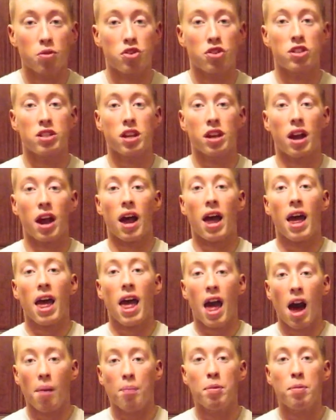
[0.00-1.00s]
which is gonna
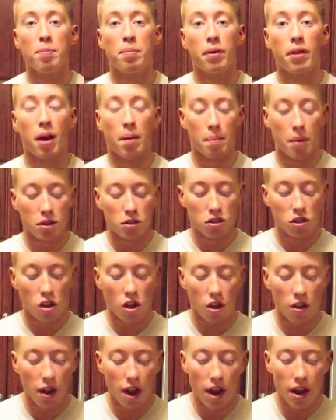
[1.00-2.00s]
help you build that muscle
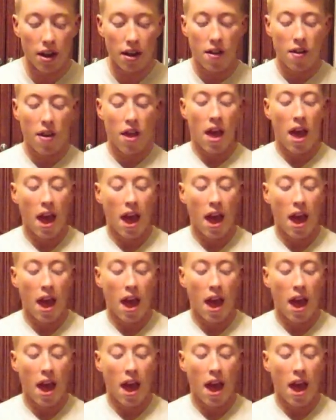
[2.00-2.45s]
all night.